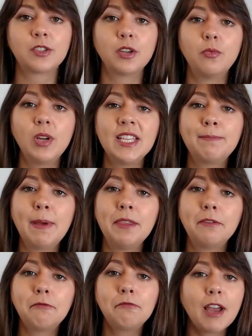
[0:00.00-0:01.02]
So we
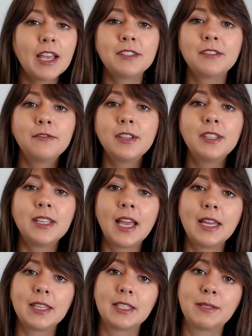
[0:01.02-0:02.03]
spent the rest of the
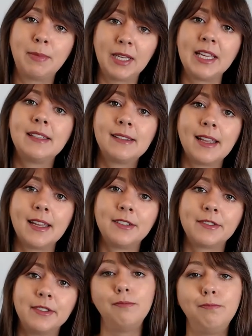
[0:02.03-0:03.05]
day at this police
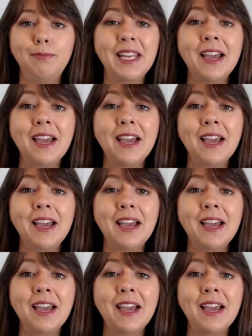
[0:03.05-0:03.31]
station